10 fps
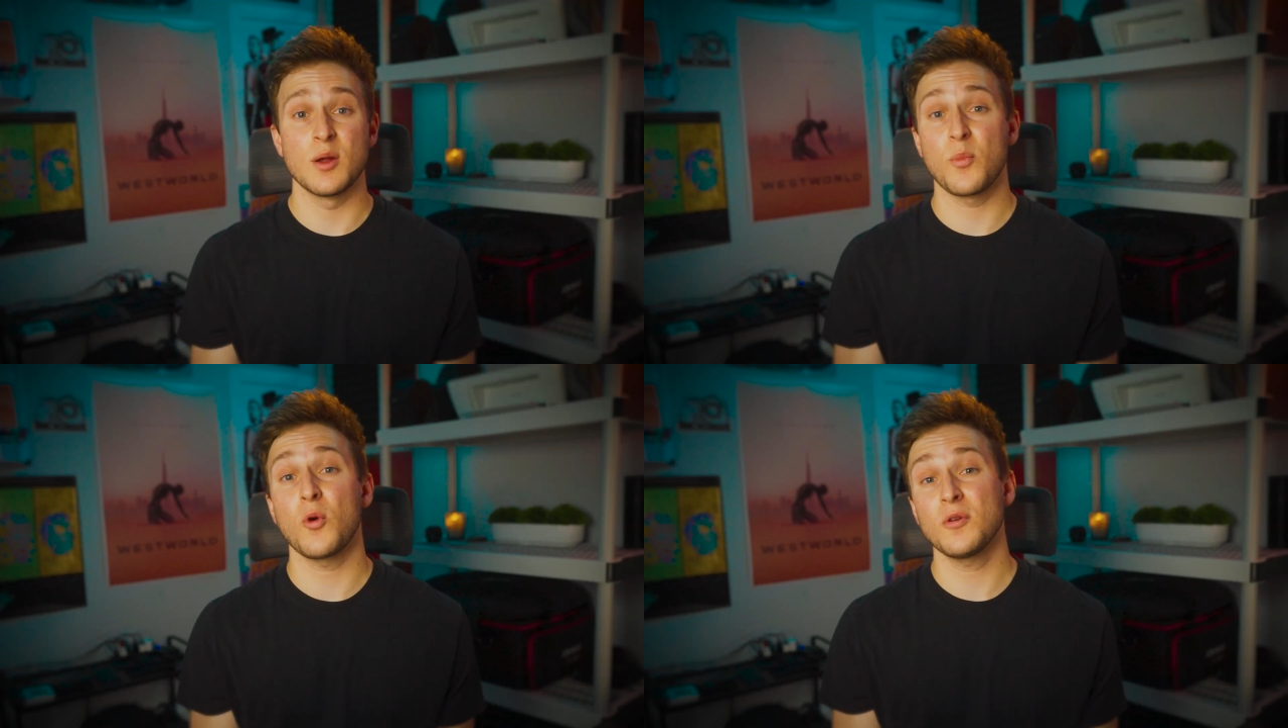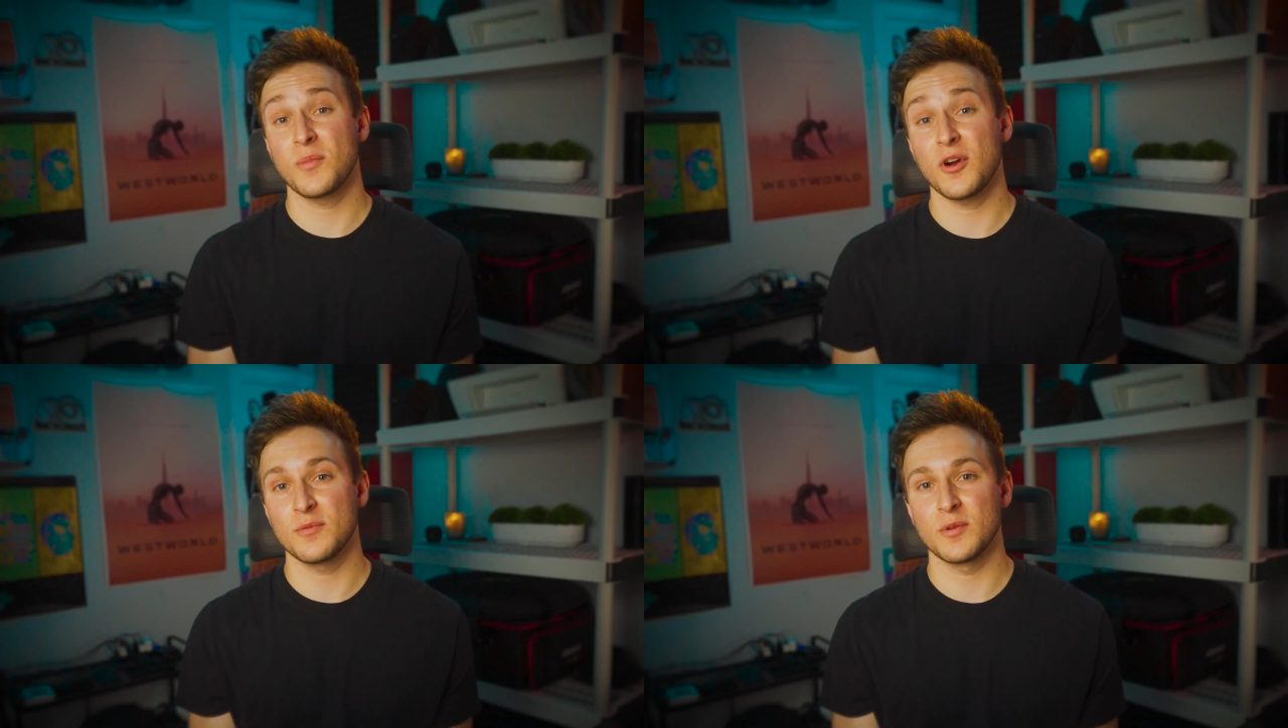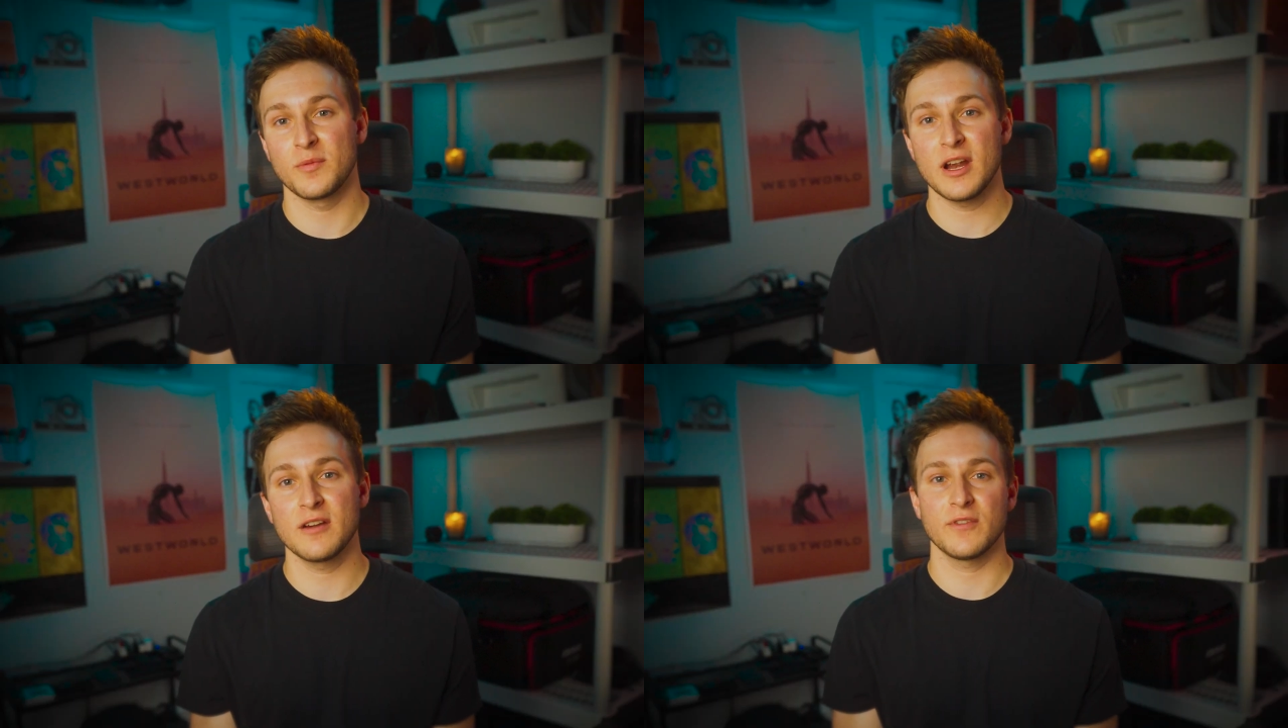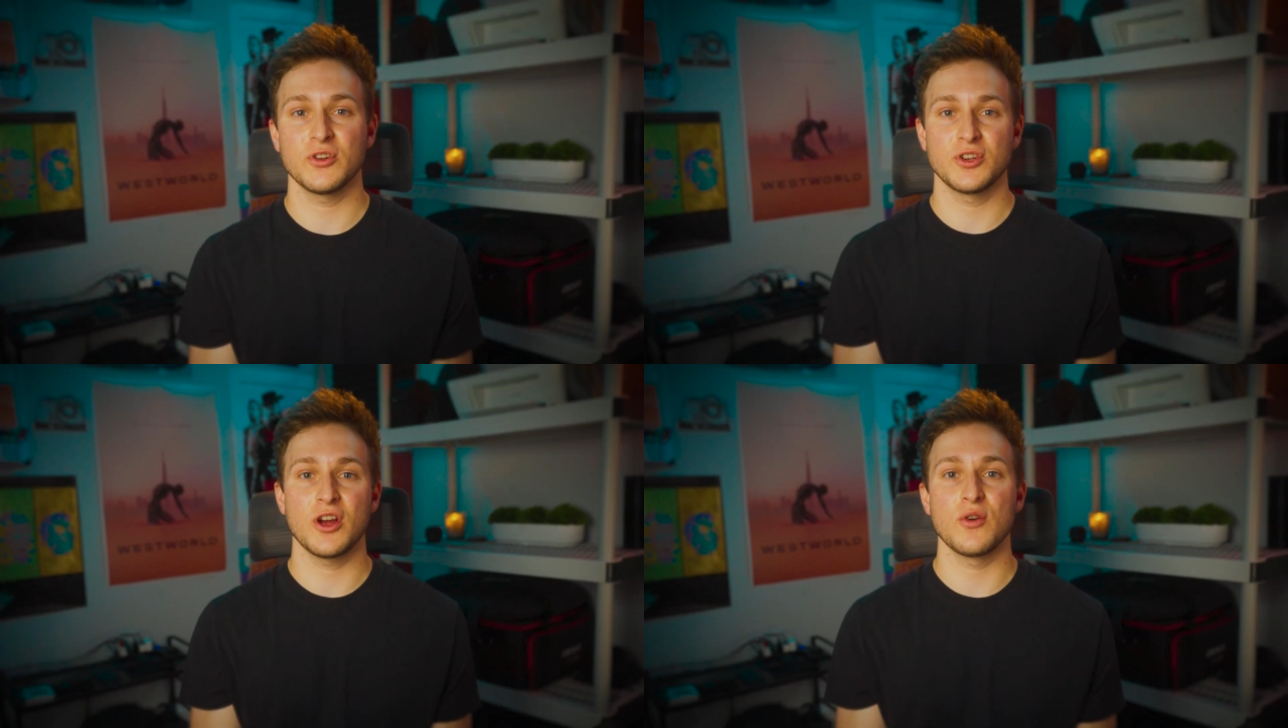important part of preparing for
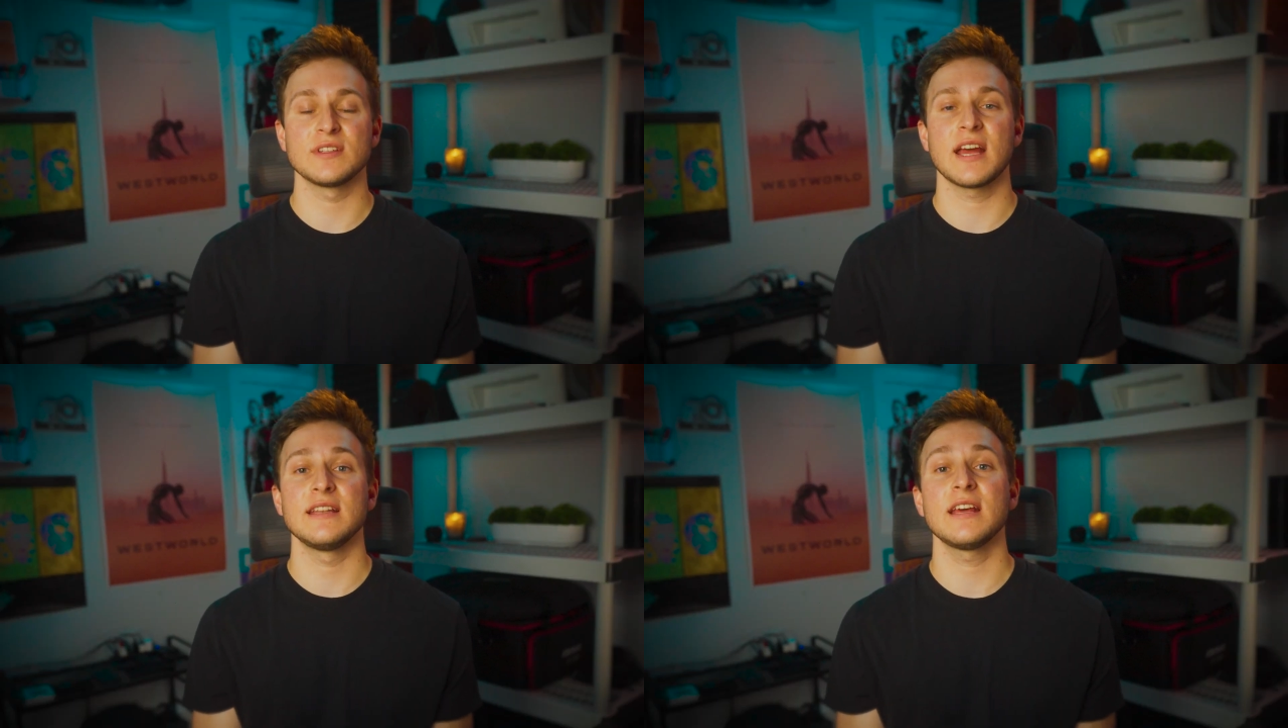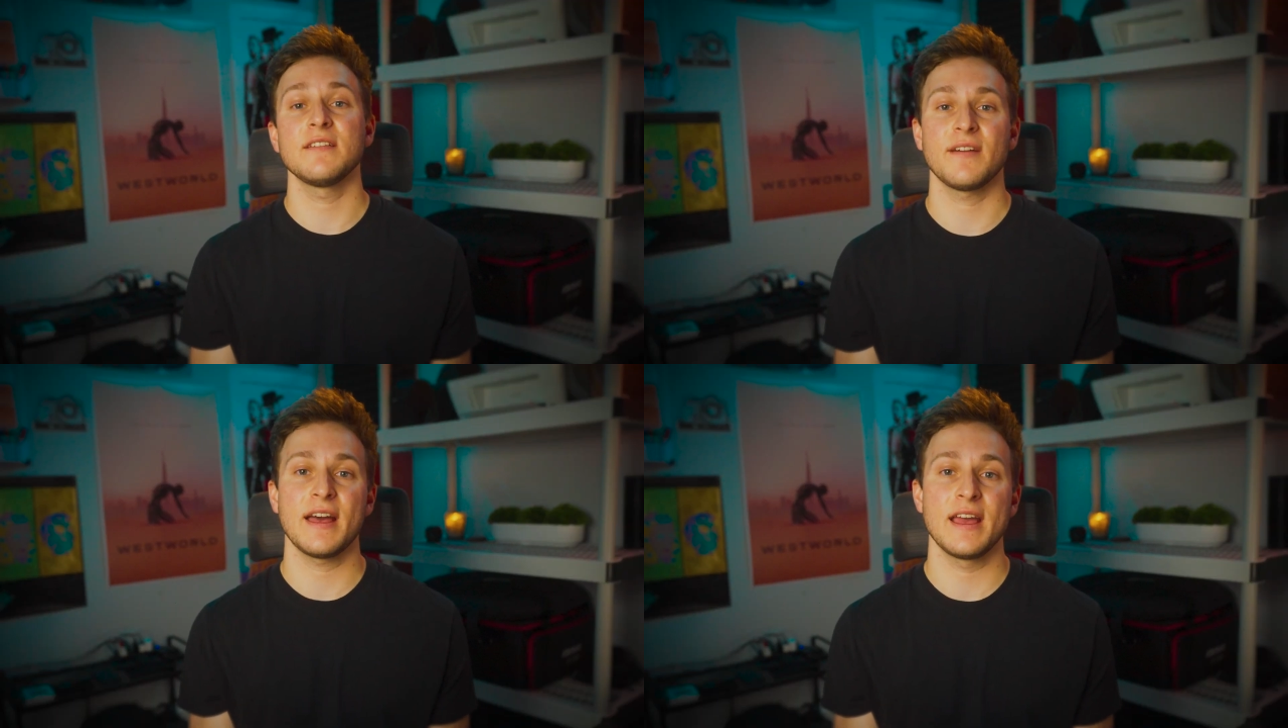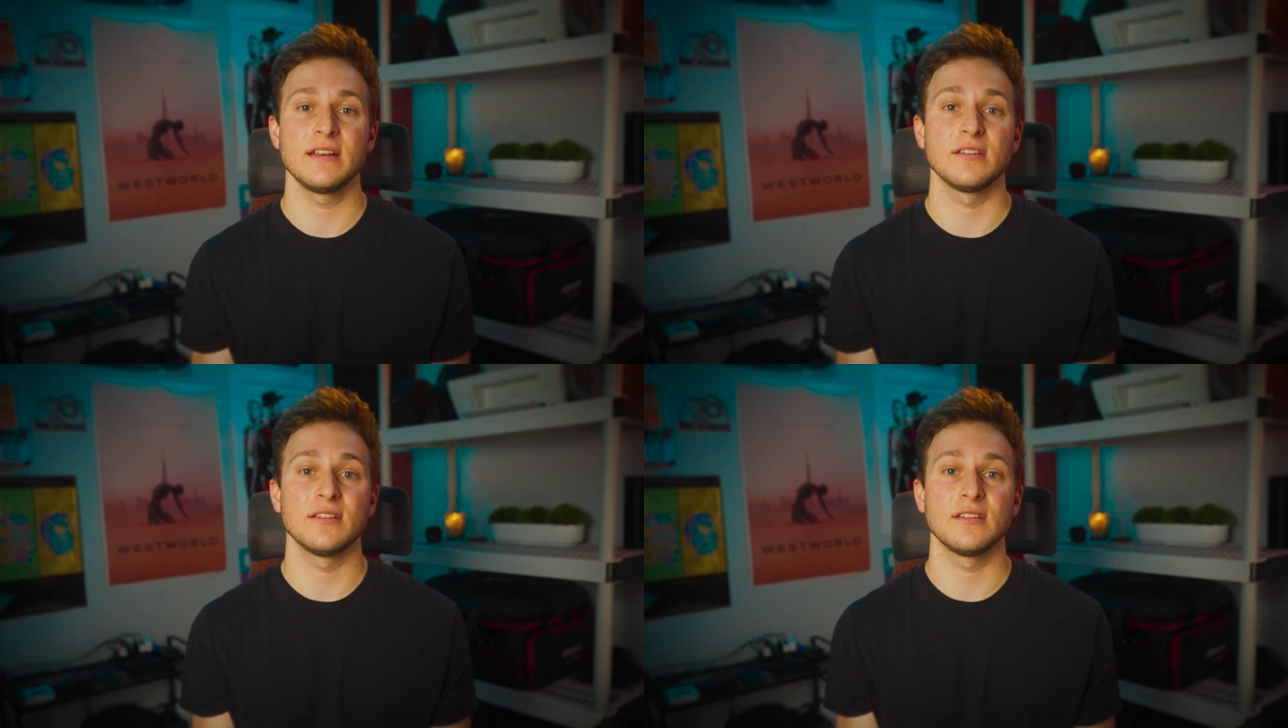a show is identifying